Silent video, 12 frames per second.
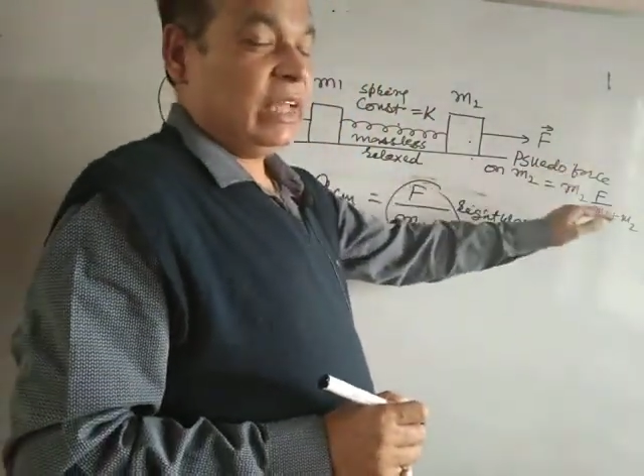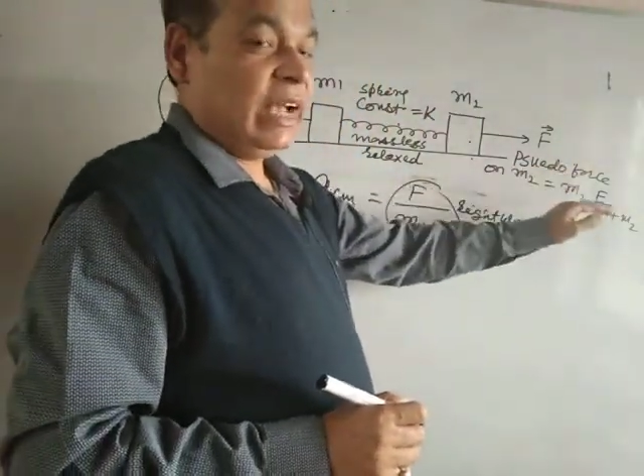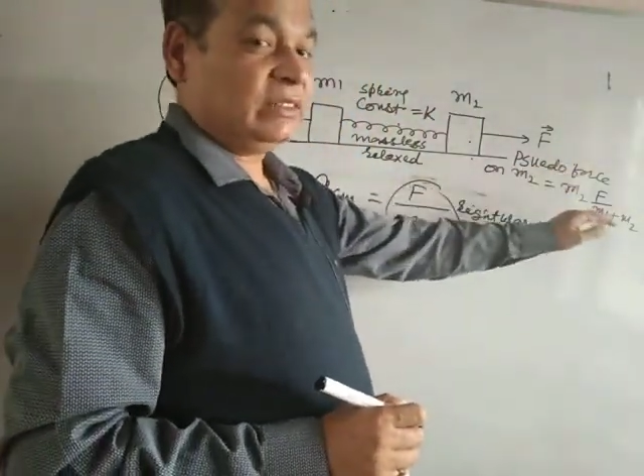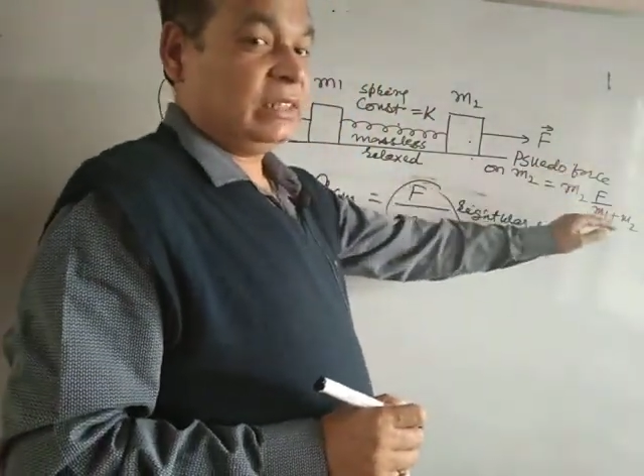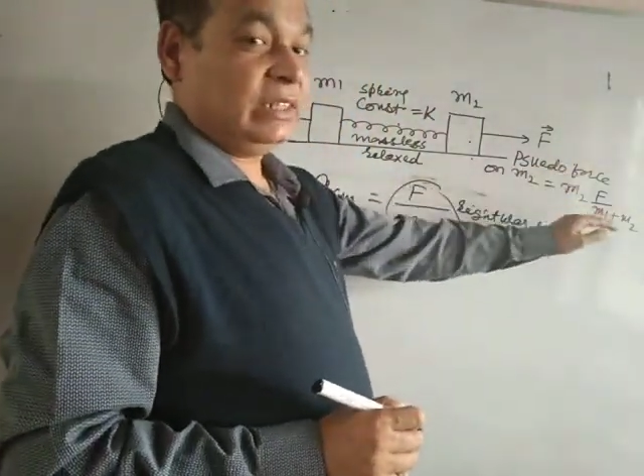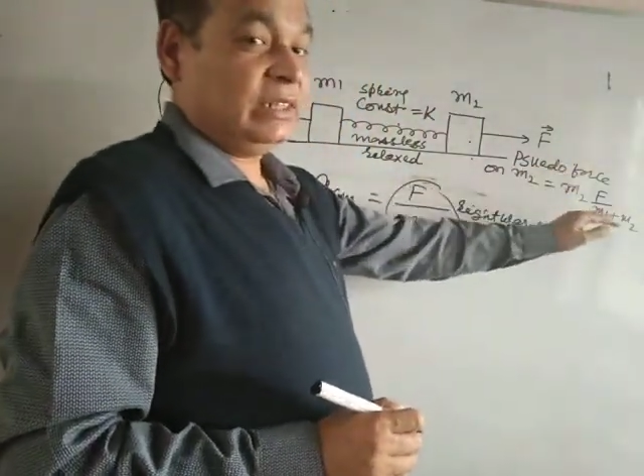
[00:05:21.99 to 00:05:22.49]

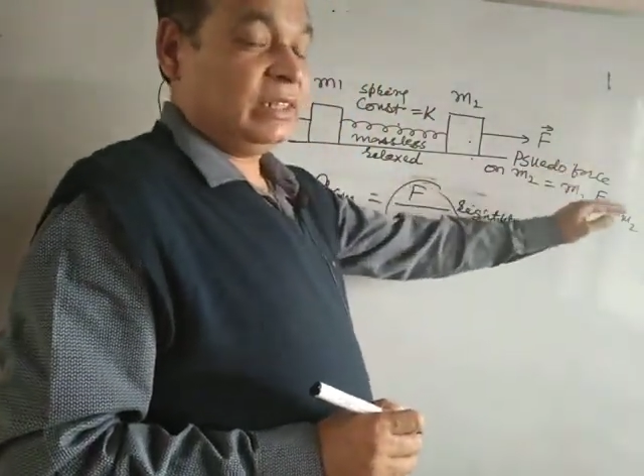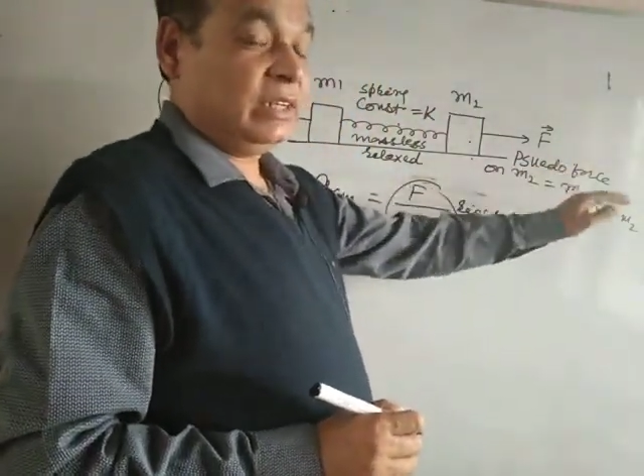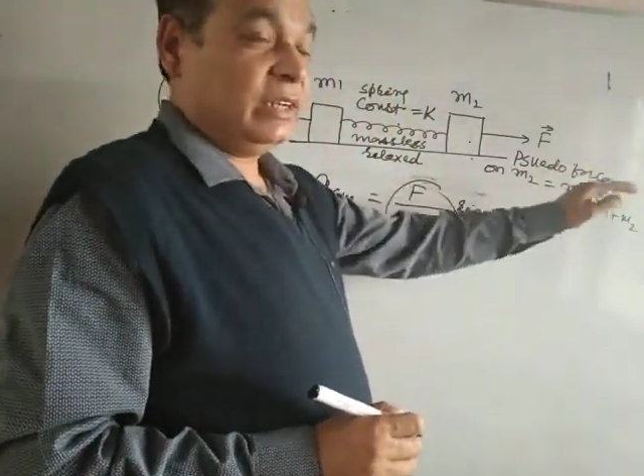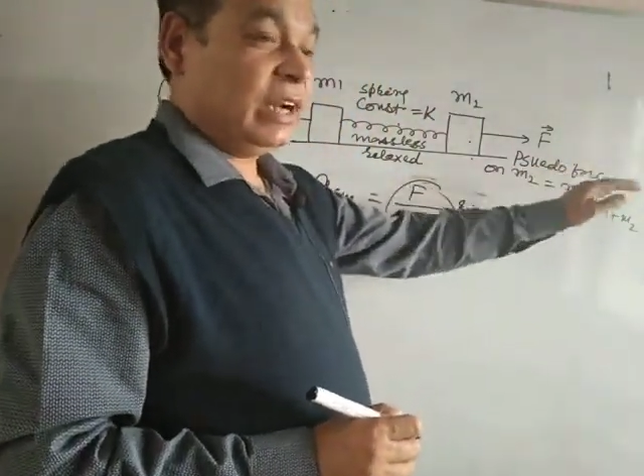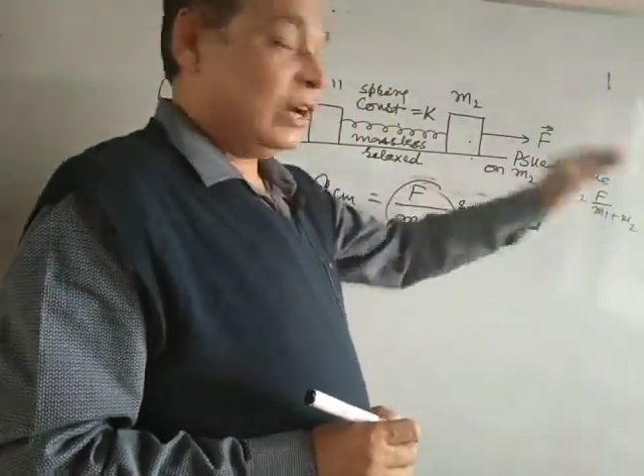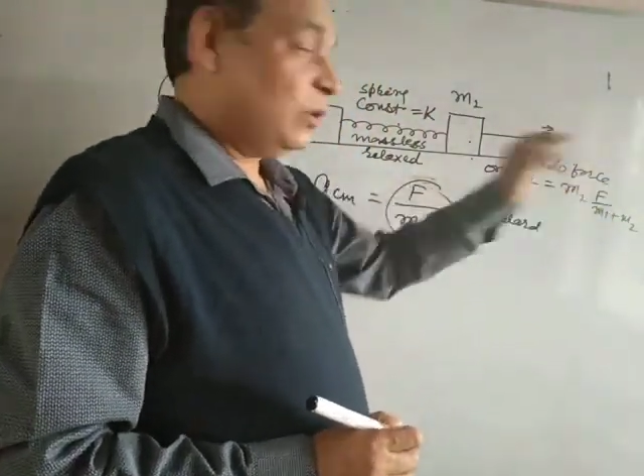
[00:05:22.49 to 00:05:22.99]

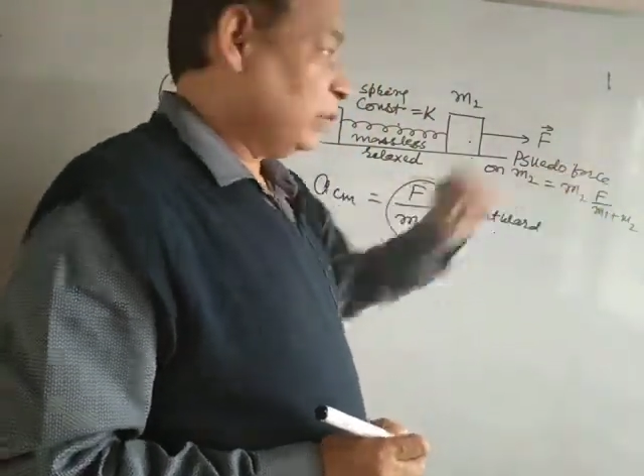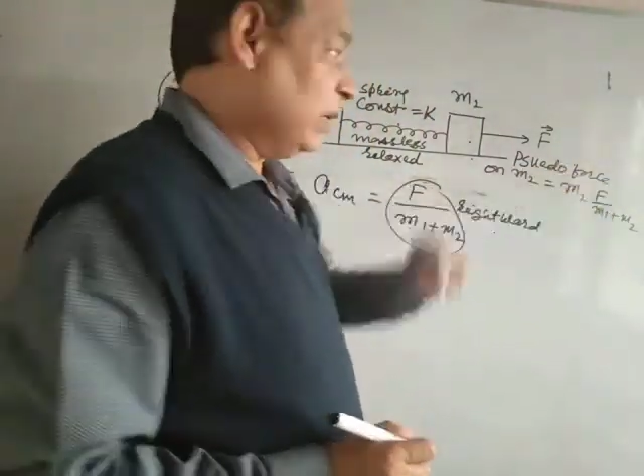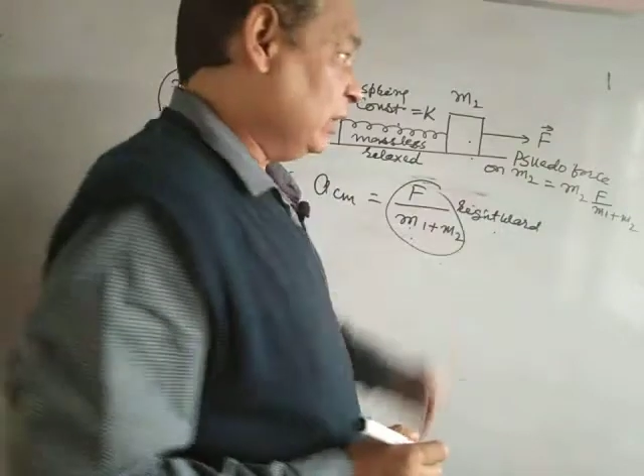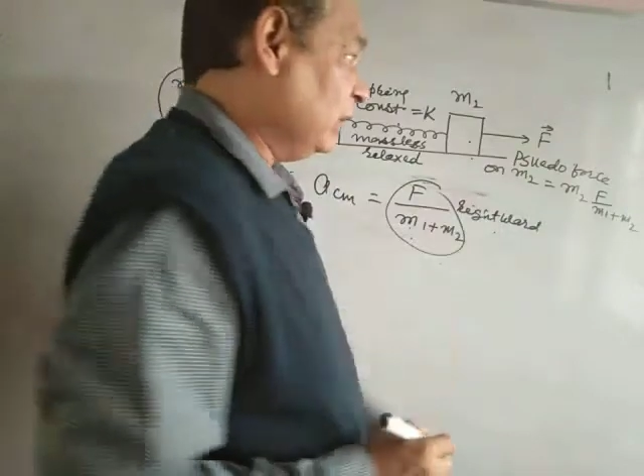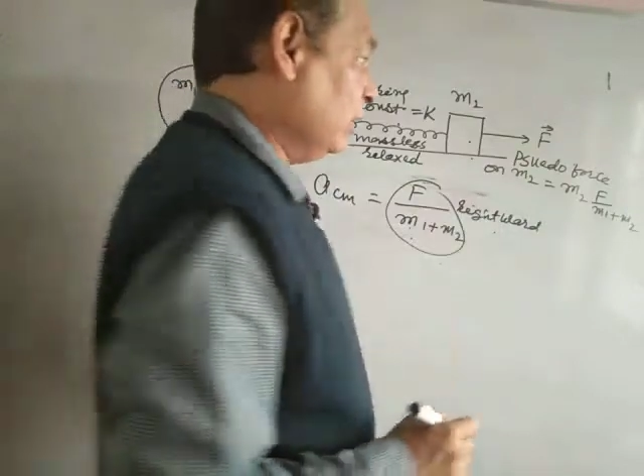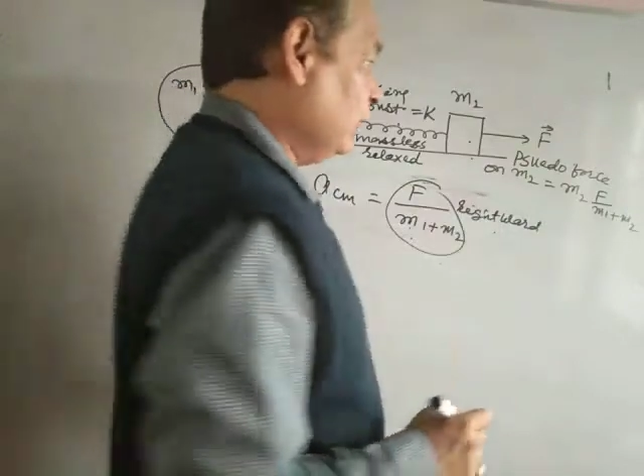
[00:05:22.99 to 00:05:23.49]
accelerated
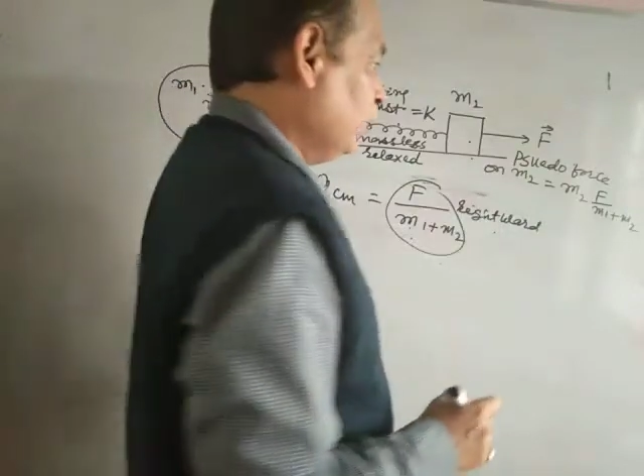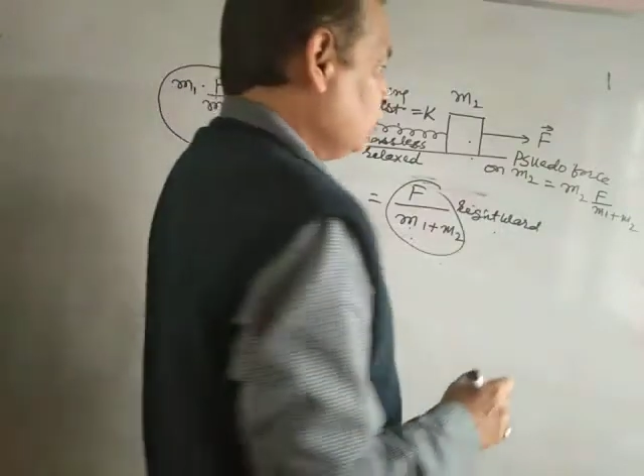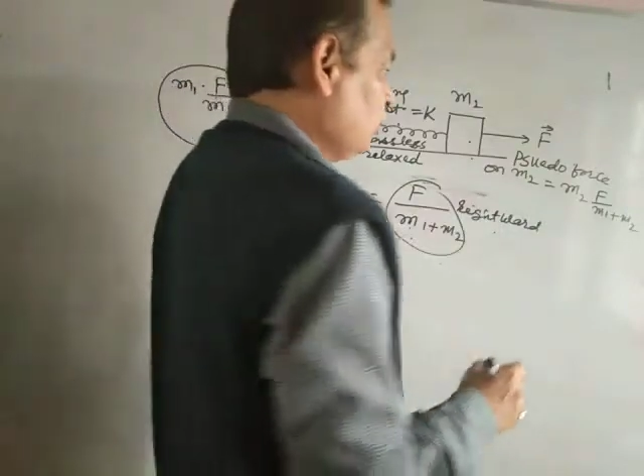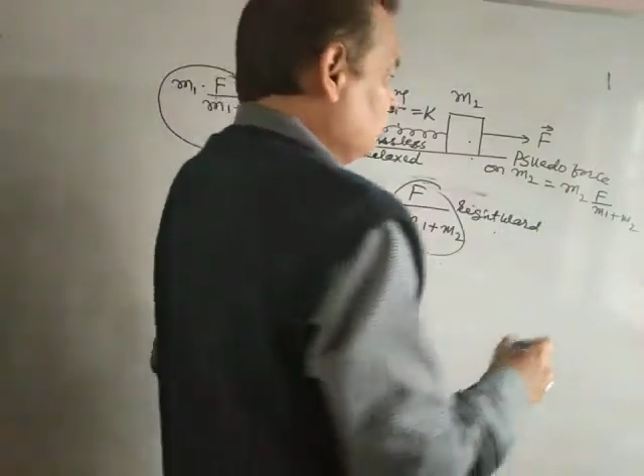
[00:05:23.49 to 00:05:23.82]
rightward. So